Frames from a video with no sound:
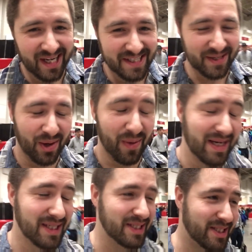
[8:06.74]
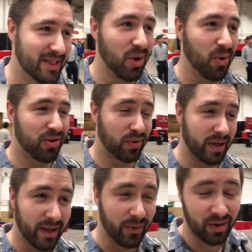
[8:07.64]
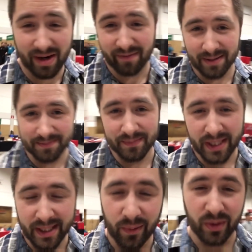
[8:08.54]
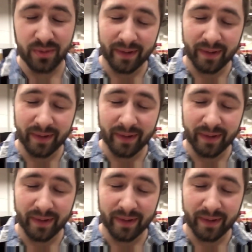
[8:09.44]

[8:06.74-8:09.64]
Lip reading: So I went 0-3 with the main event, which